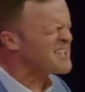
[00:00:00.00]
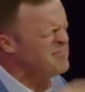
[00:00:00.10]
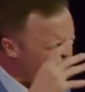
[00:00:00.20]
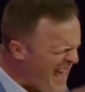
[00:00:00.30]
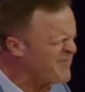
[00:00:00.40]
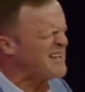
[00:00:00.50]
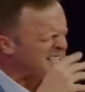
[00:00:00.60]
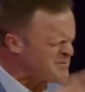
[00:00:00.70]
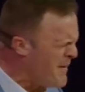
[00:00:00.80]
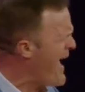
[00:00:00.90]
some math in
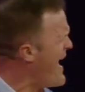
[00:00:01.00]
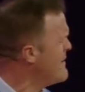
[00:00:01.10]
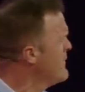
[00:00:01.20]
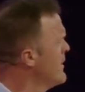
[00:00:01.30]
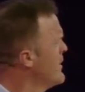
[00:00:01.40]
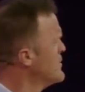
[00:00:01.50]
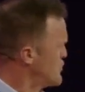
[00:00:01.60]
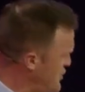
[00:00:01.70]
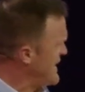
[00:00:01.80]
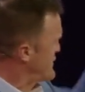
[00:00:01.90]
his mind.
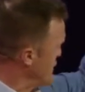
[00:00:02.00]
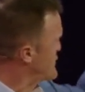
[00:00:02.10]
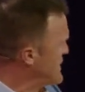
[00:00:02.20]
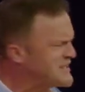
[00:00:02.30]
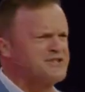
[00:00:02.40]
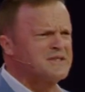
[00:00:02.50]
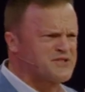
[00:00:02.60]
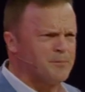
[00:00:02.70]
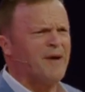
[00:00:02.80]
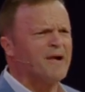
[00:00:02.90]
Jesus is the
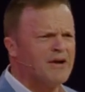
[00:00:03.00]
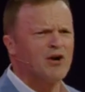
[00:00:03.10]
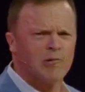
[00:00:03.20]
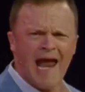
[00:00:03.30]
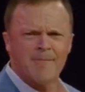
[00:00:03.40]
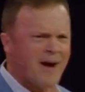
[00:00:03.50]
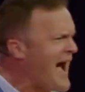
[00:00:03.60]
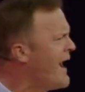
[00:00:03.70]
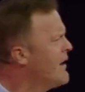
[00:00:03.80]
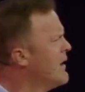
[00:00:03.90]
superior
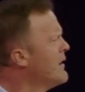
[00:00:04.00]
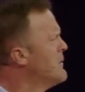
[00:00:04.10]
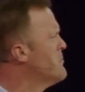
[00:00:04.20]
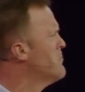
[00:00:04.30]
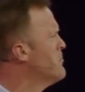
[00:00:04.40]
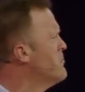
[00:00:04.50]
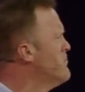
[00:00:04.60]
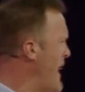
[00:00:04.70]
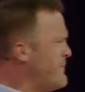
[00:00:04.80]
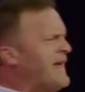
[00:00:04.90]
rabbi.
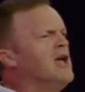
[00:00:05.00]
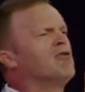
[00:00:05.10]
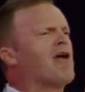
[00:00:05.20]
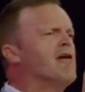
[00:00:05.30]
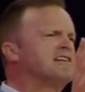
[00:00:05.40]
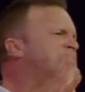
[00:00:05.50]
Maybe he'll go to